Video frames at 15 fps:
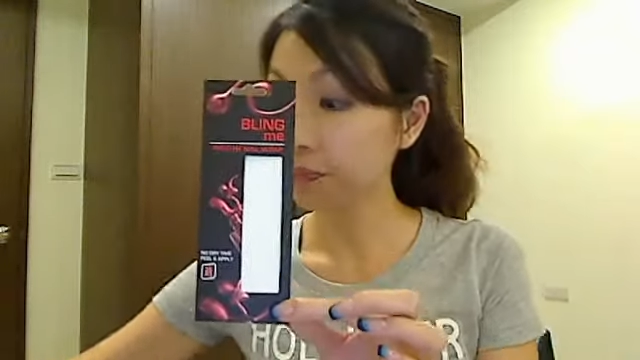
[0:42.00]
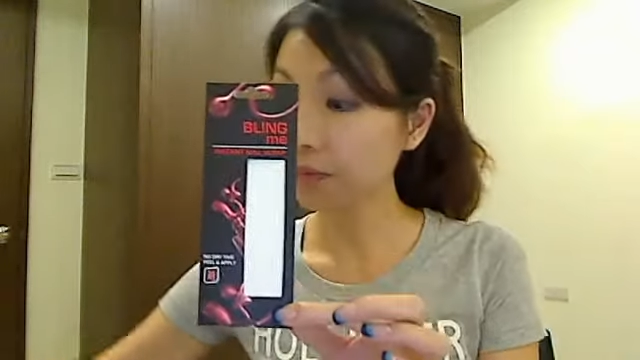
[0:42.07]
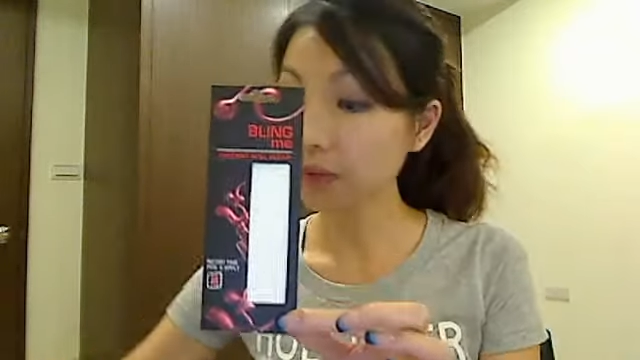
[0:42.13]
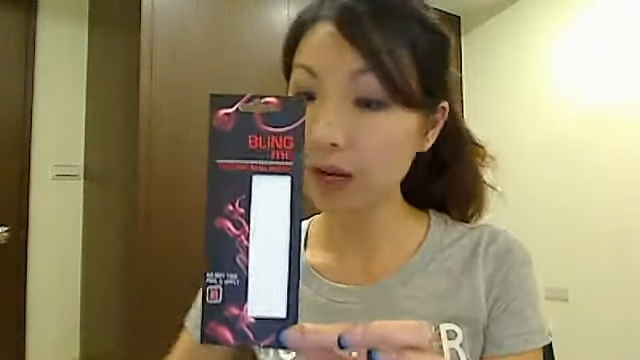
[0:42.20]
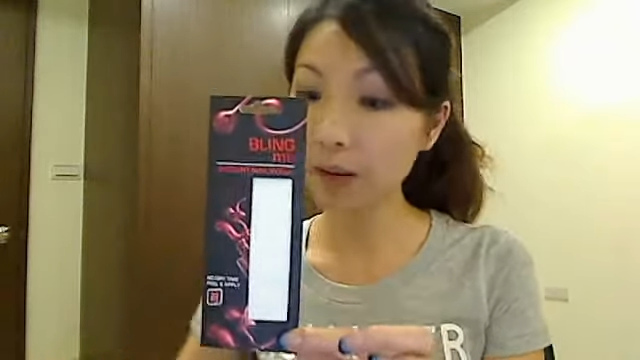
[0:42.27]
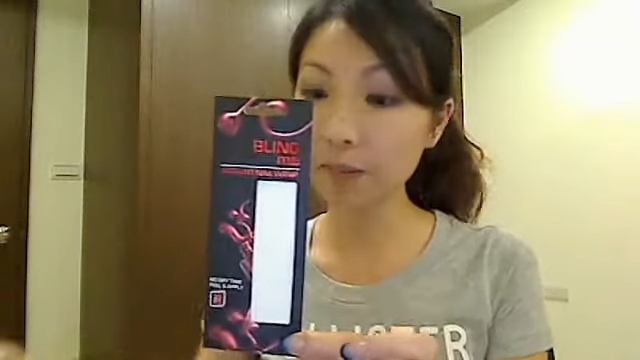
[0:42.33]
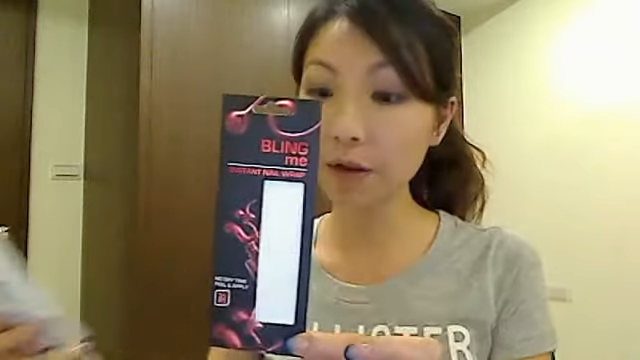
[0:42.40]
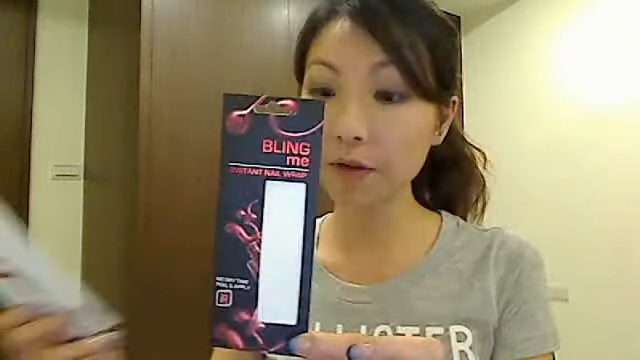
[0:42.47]

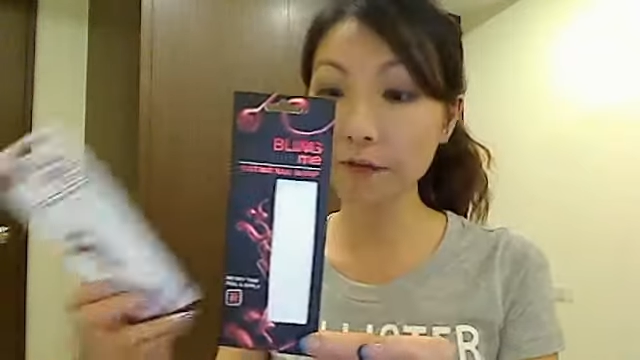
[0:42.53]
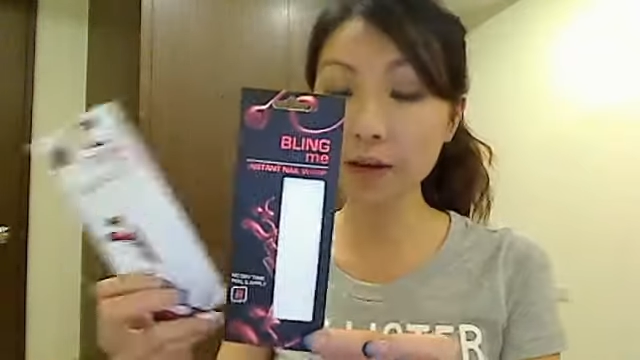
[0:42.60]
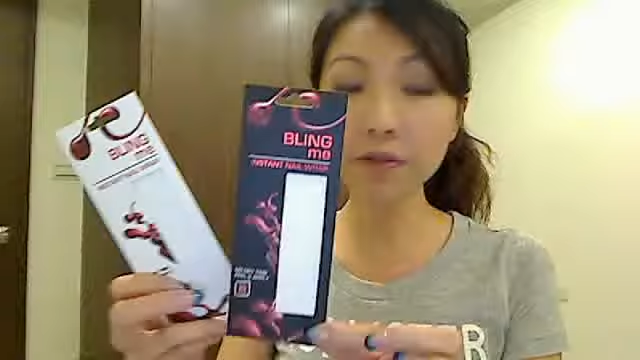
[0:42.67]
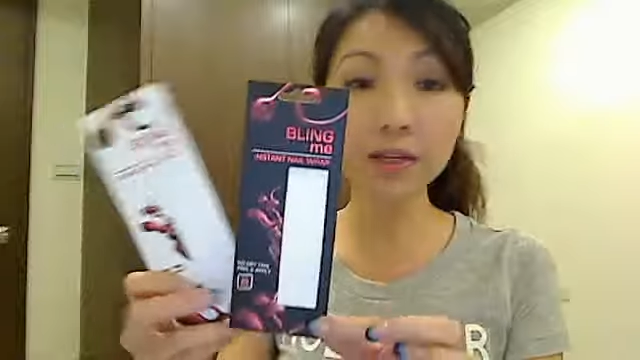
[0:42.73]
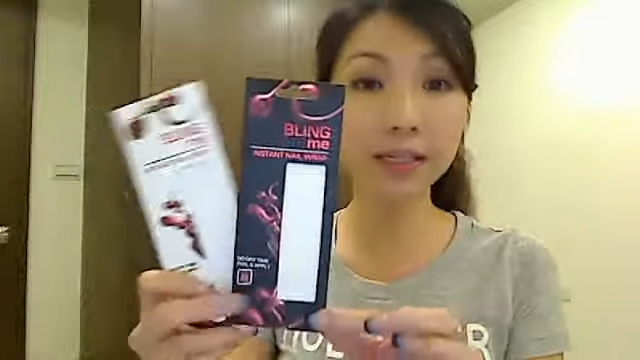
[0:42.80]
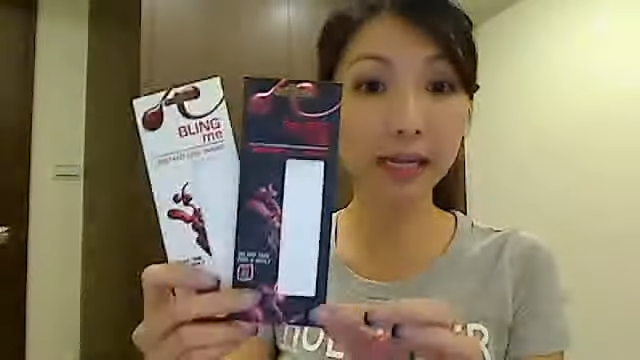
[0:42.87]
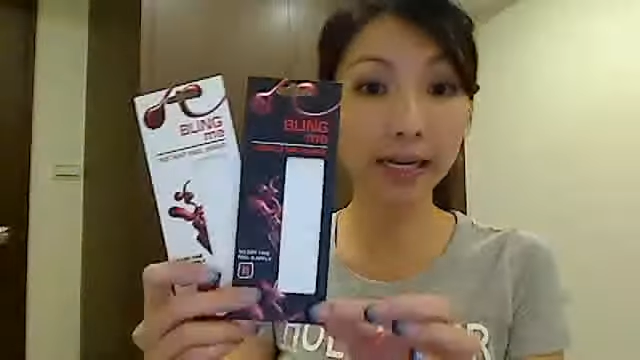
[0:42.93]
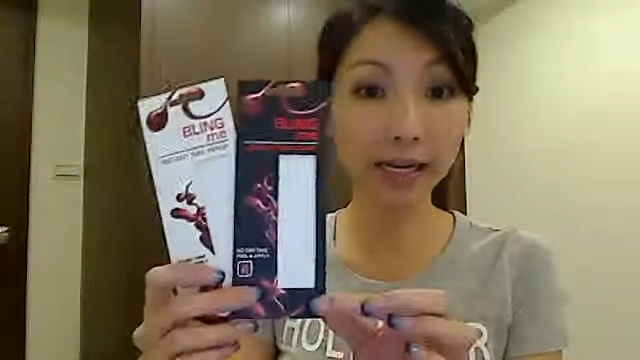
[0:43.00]
I found
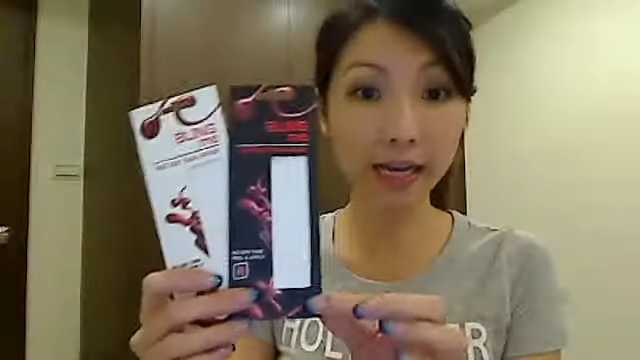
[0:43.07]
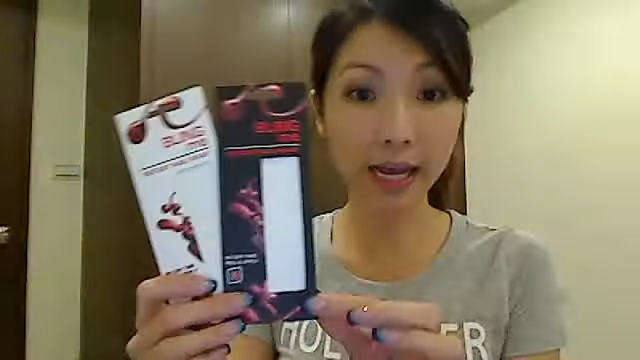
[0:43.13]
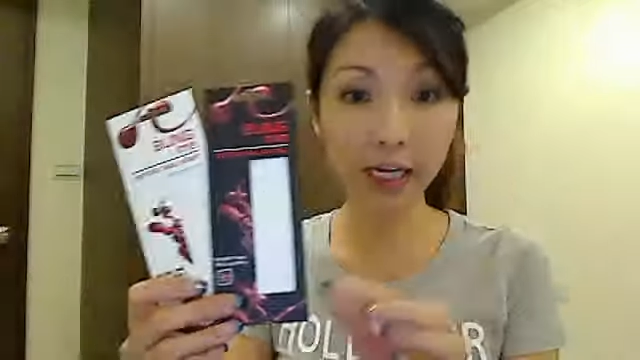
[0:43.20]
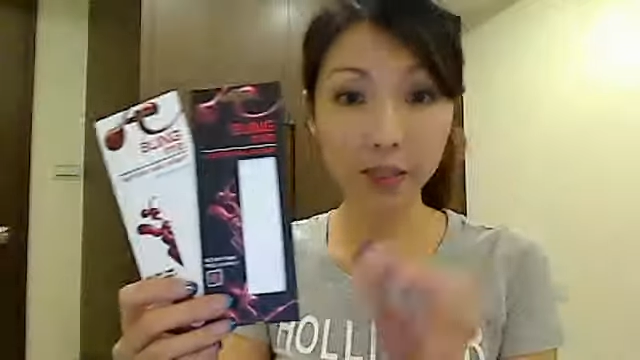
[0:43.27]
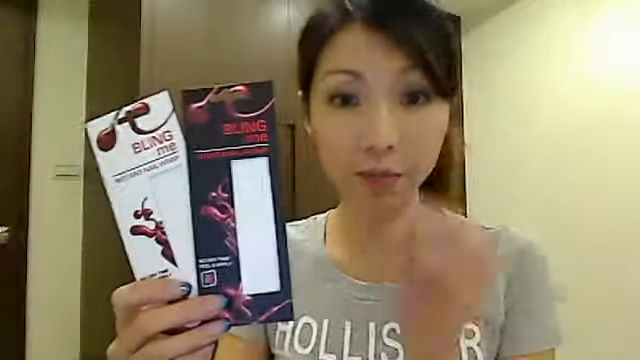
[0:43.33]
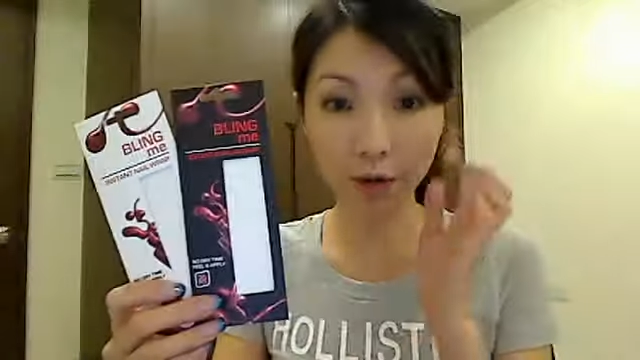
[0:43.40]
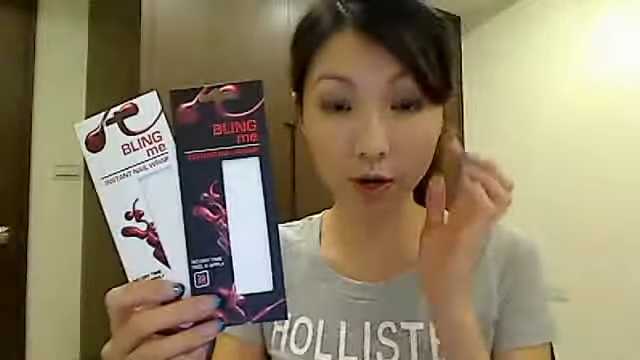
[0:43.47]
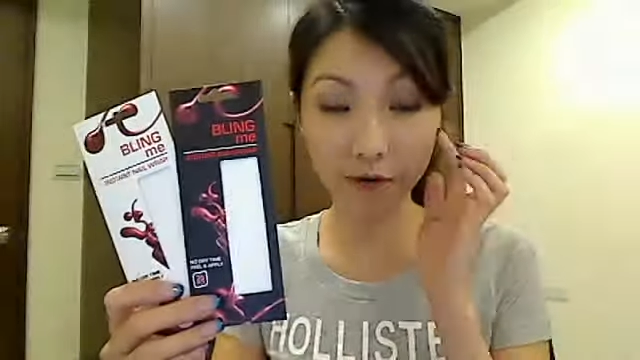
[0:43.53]
this at an
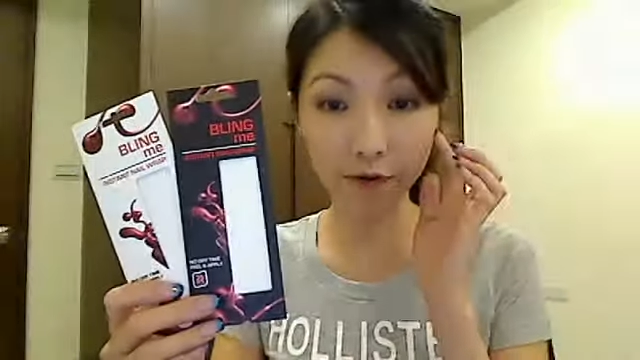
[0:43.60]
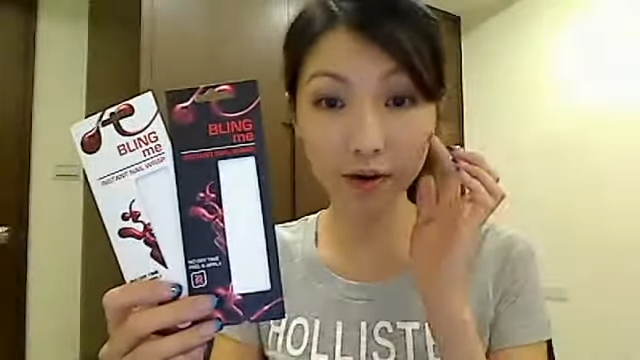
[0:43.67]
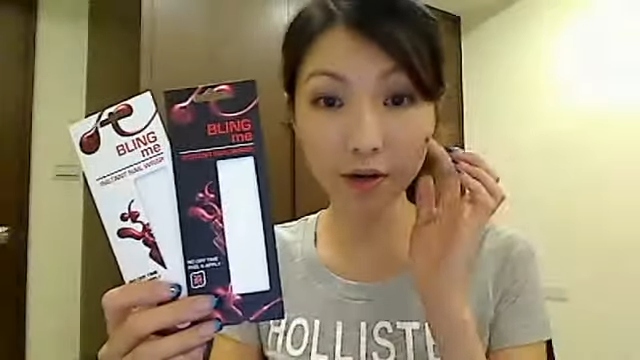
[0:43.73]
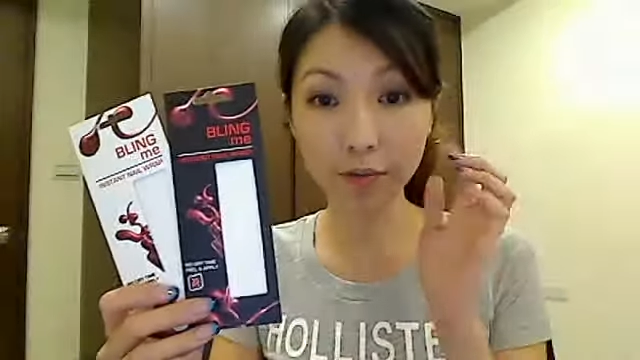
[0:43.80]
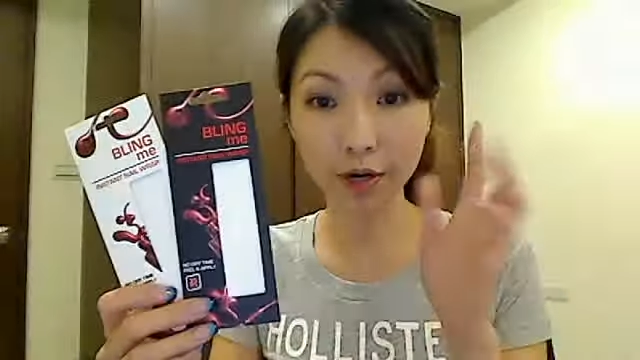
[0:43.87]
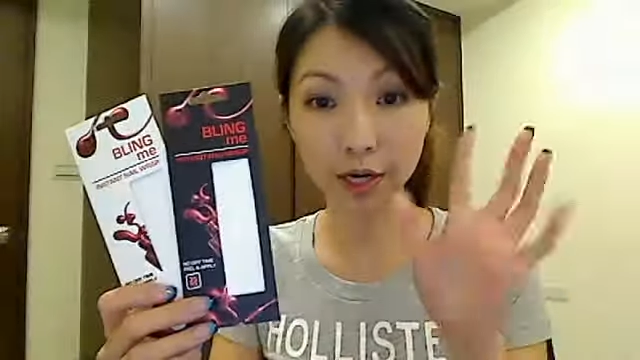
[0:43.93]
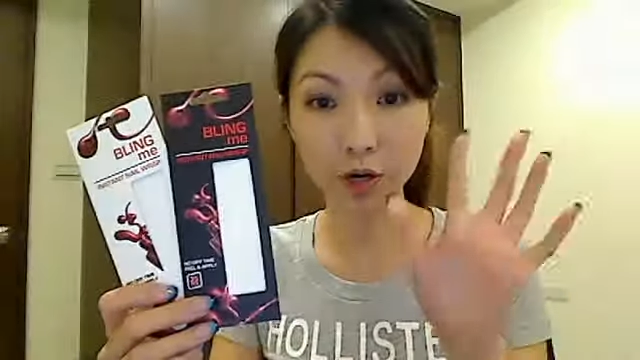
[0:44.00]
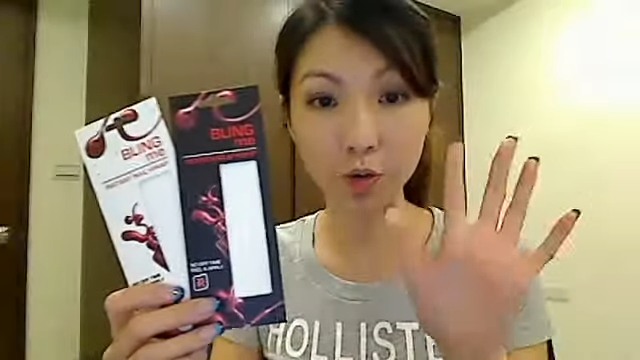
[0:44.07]
expo. I found it
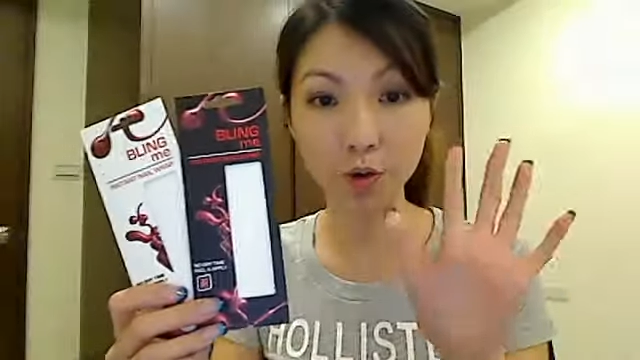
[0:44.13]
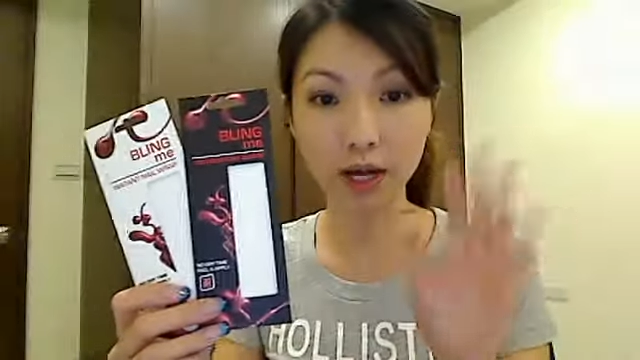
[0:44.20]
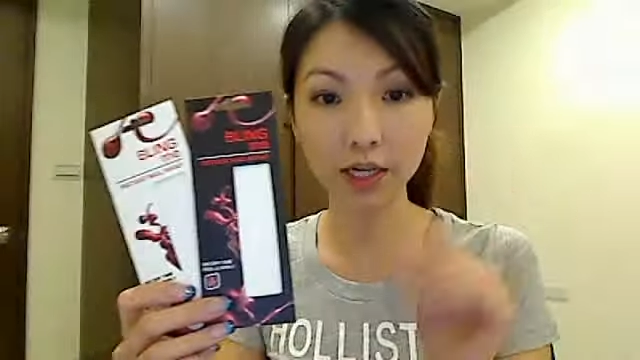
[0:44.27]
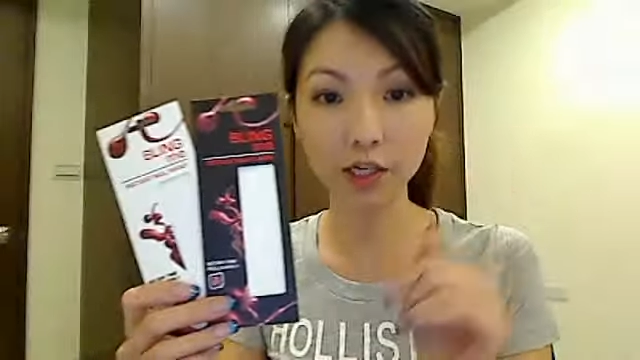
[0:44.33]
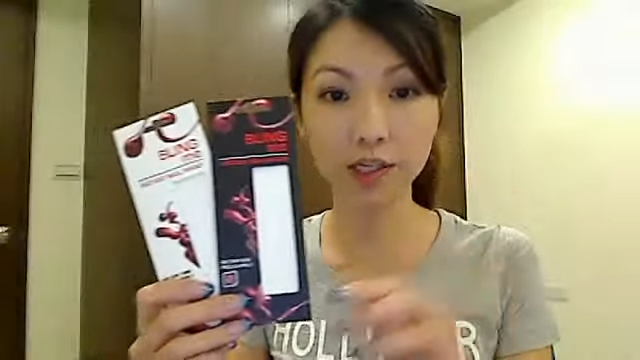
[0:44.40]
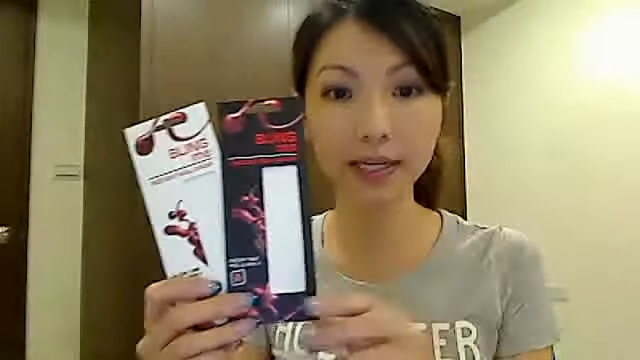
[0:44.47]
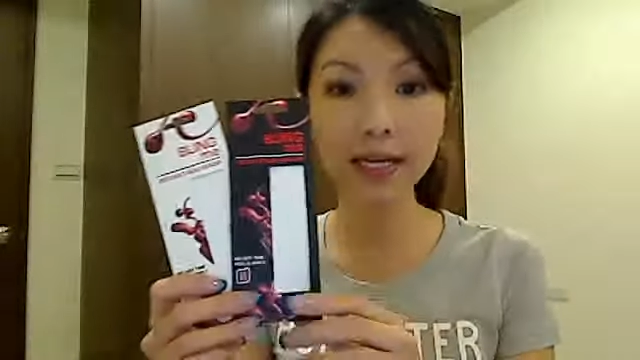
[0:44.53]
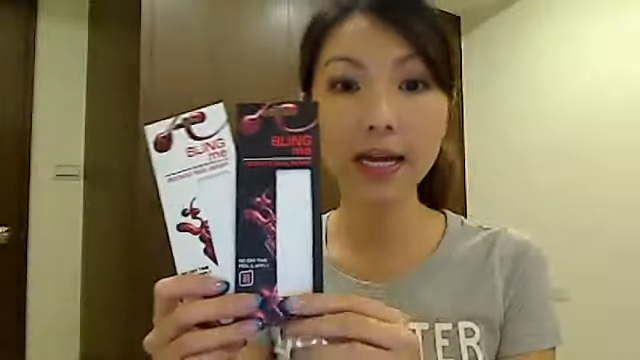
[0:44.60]
pretty cool
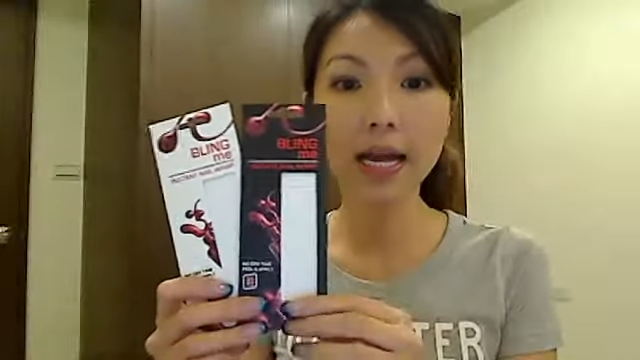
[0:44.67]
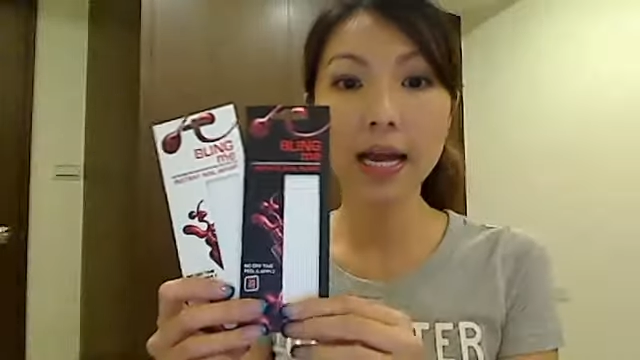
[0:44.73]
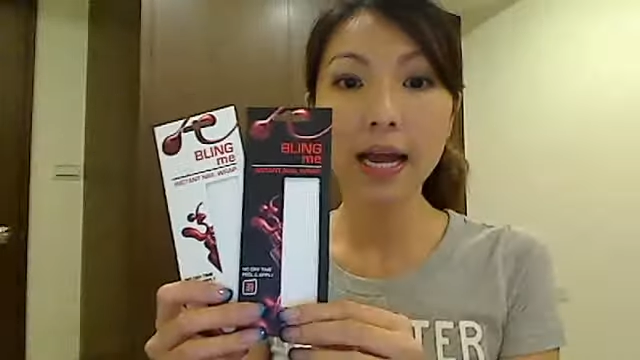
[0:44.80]
actually.